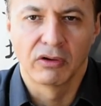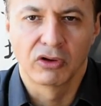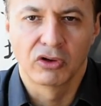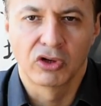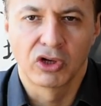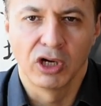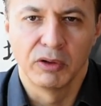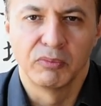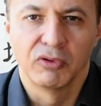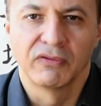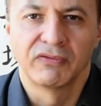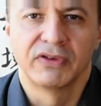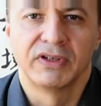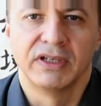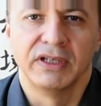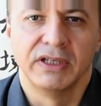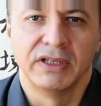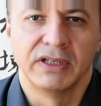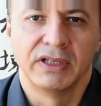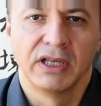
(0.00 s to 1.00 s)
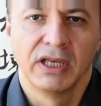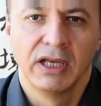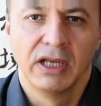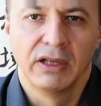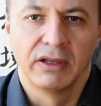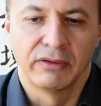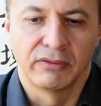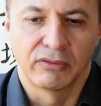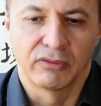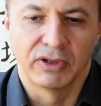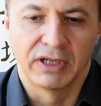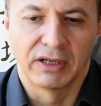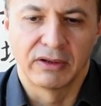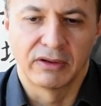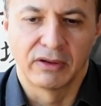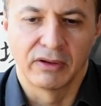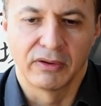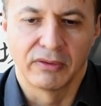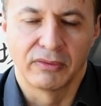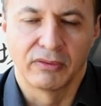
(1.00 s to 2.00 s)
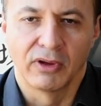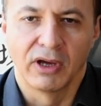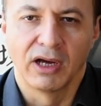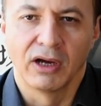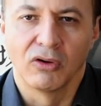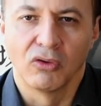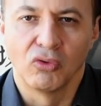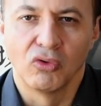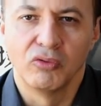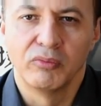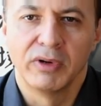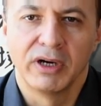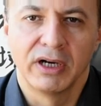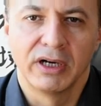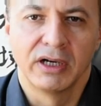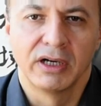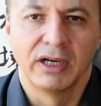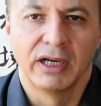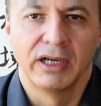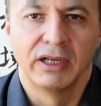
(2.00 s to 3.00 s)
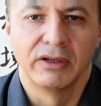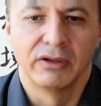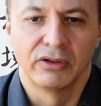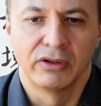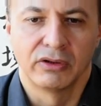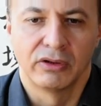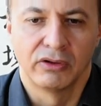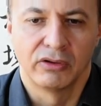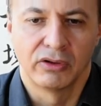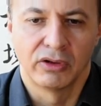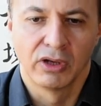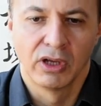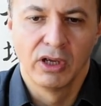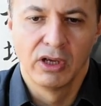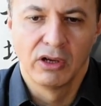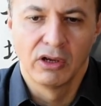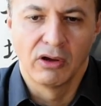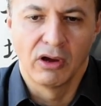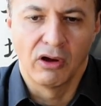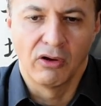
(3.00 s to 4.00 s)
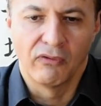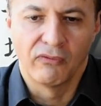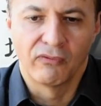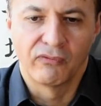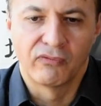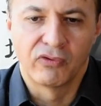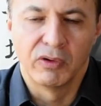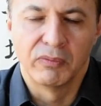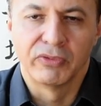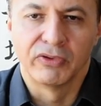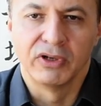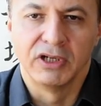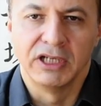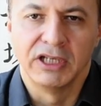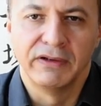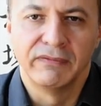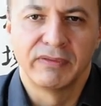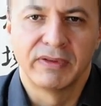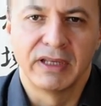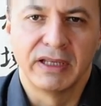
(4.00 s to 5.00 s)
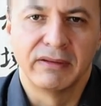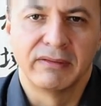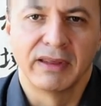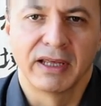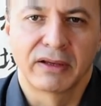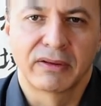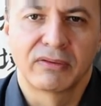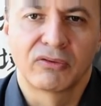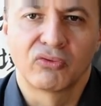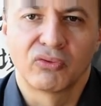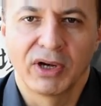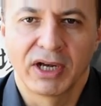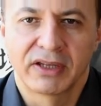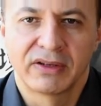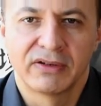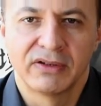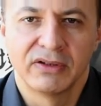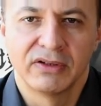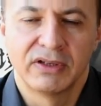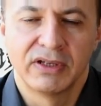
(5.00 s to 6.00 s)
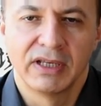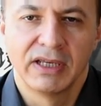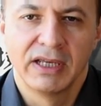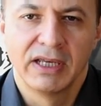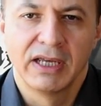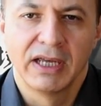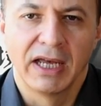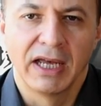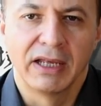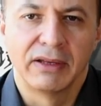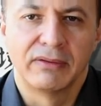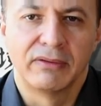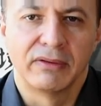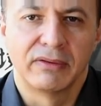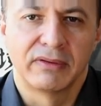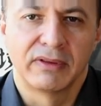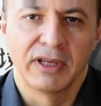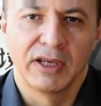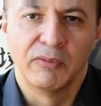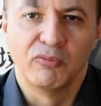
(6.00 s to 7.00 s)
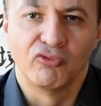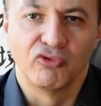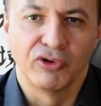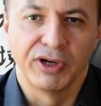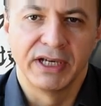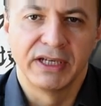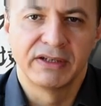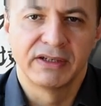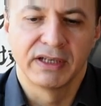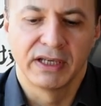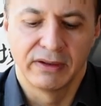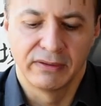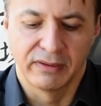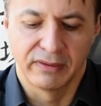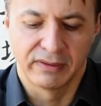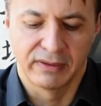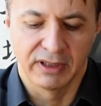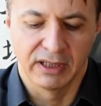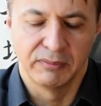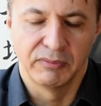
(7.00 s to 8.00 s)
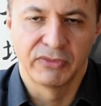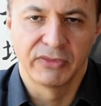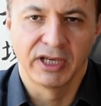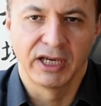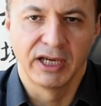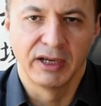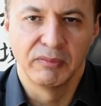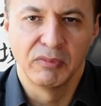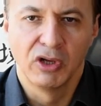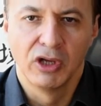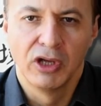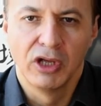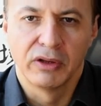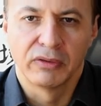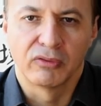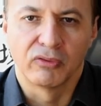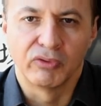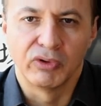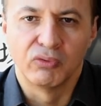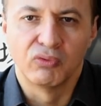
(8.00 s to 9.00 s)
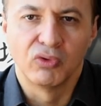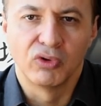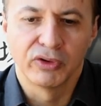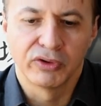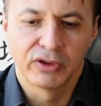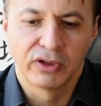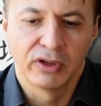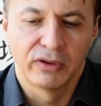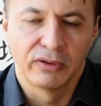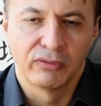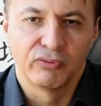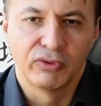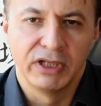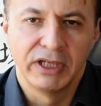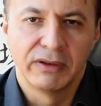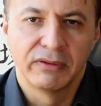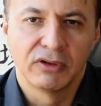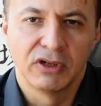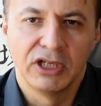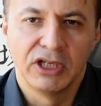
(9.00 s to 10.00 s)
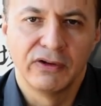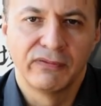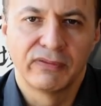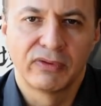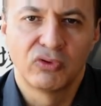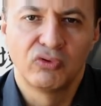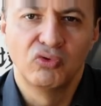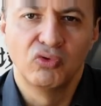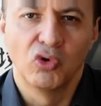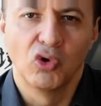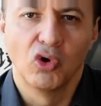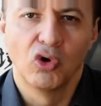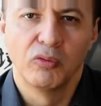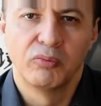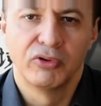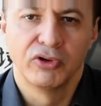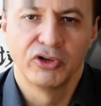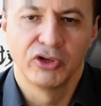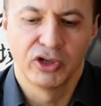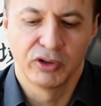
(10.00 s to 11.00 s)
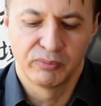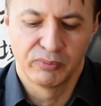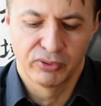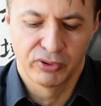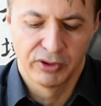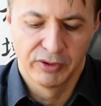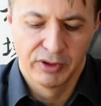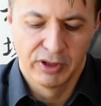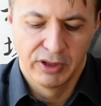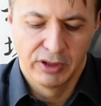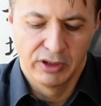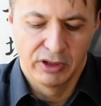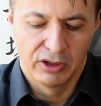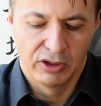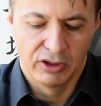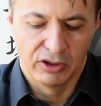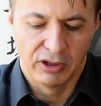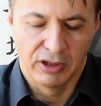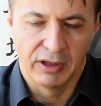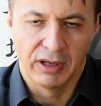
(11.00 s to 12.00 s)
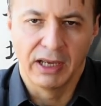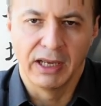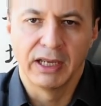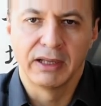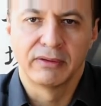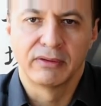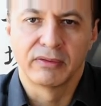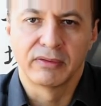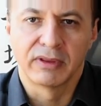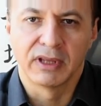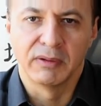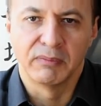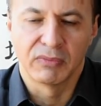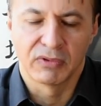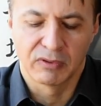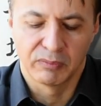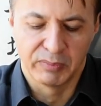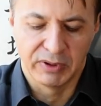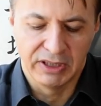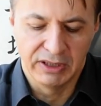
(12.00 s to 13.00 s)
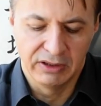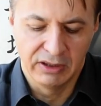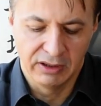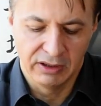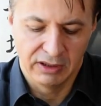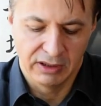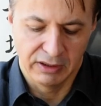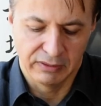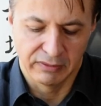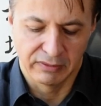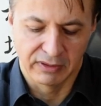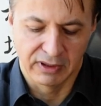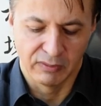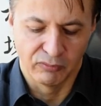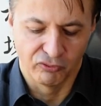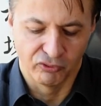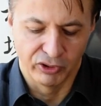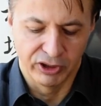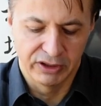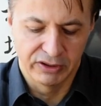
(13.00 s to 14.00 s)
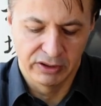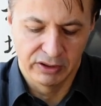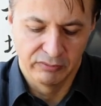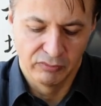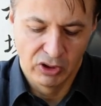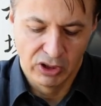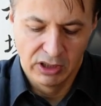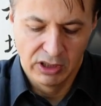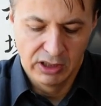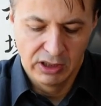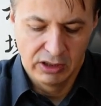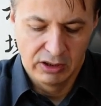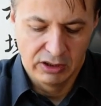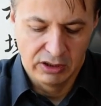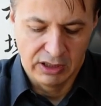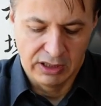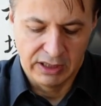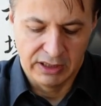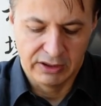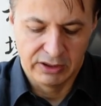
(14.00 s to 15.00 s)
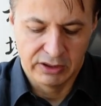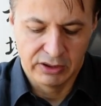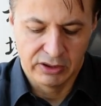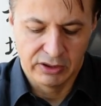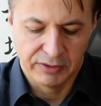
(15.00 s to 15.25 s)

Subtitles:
cup of tea, so that the aroma and from the leaves is extracted at the same weight, at the same time. So we want really the leaves to open up at the same speed, at the same weight, and